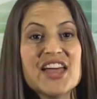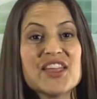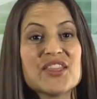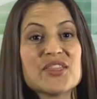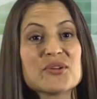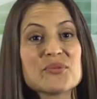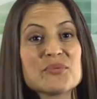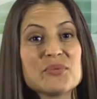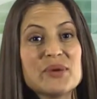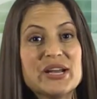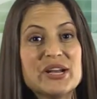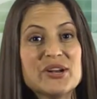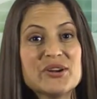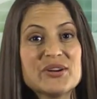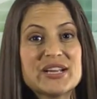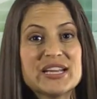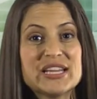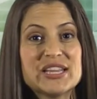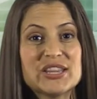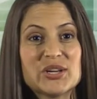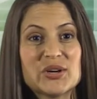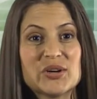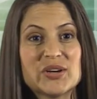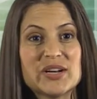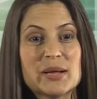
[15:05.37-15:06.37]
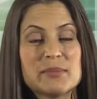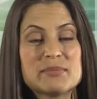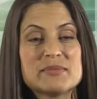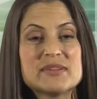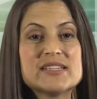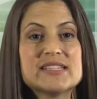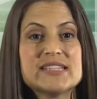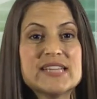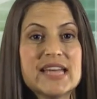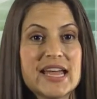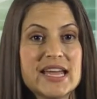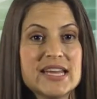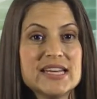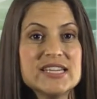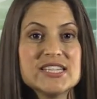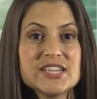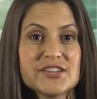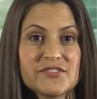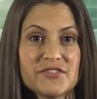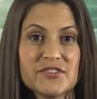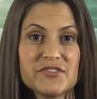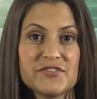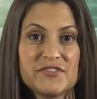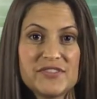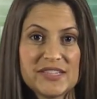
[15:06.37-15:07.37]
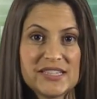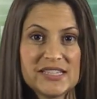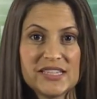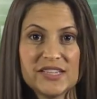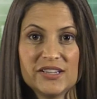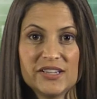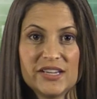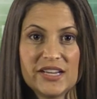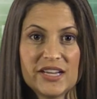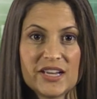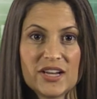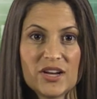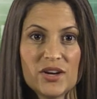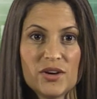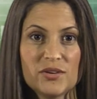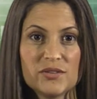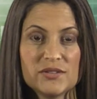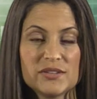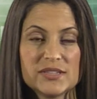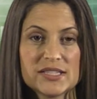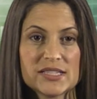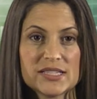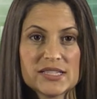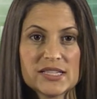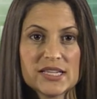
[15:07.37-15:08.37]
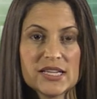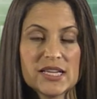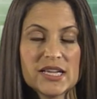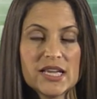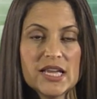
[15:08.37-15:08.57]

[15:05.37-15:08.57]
The reader can learn up to 10 different facility codes.